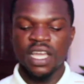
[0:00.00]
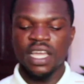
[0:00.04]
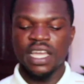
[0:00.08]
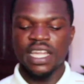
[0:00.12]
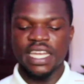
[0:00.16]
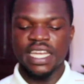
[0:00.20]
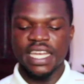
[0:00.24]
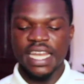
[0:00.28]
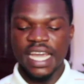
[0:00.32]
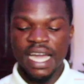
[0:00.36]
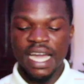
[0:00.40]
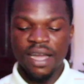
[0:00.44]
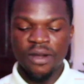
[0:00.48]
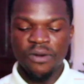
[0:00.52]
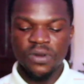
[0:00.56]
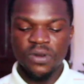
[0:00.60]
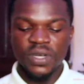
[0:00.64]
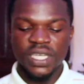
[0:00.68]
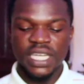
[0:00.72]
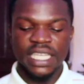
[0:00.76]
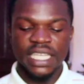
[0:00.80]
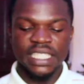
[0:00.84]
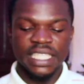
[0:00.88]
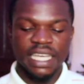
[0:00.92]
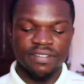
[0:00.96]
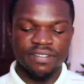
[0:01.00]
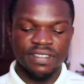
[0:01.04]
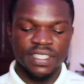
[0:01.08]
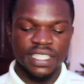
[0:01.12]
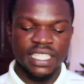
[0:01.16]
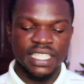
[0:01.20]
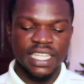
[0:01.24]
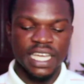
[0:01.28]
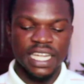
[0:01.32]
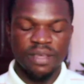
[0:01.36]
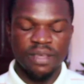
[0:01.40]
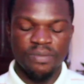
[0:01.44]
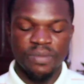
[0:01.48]
Now that I've seen
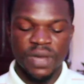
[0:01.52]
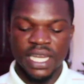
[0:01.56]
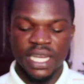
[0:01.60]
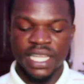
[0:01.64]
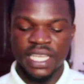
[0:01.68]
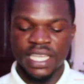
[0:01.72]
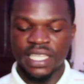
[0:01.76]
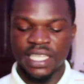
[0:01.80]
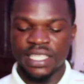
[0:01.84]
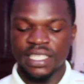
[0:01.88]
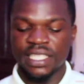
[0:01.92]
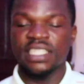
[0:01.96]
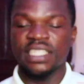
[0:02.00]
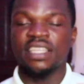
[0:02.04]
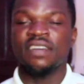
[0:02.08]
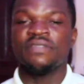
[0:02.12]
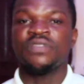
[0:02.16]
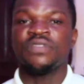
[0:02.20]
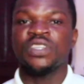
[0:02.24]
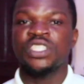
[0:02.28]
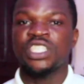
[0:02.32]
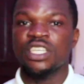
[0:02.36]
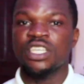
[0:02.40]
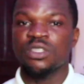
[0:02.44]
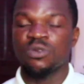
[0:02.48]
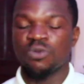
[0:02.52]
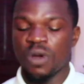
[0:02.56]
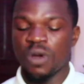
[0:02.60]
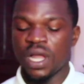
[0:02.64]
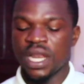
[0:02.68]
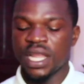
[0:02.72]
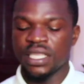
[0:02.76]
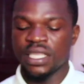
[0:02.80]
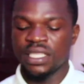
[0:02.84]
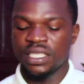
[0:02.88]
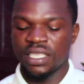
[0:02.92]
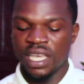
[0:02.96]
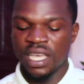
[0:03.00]
that the money is in the features
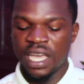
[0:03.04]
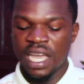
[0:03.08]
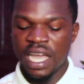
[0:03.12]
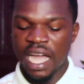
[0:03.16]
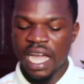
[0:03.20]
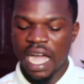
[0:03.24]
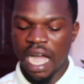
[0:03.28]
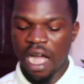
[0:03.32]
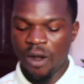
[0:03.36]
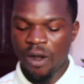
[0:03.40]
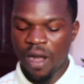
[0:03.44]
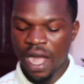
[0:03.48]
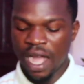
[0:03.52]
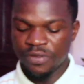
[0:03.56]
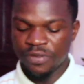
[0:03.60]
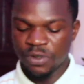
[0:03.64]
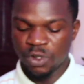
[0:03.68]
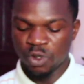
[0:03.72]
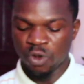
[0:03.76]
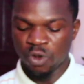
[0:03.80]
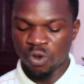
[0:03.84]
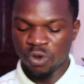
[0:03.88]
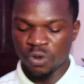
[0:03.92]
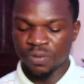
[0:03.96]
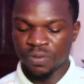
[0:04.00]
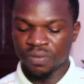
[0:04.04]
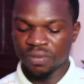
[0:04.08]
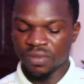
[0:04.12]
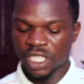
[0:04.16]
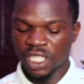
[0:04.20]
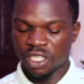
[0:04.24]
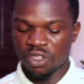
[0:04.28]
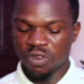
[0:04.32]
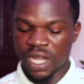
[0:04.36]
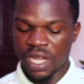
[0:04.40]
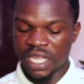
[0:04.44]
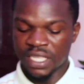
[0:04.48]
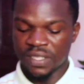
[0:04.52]
wallet, I'll have to
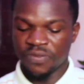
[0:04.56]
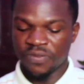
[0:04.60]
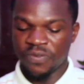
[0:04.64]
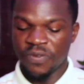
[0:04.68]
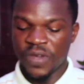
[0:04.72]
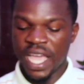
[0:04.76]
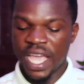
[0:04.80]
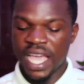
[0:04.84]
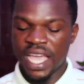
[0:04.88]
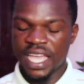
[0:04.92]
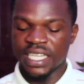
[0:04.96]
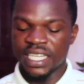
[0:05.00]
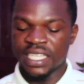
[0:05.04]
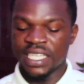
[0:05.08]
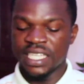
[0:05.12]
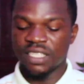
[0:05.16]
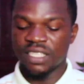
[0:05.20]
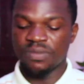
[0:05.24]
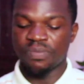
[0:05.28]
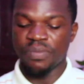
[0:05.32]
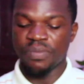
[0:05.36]
transfer this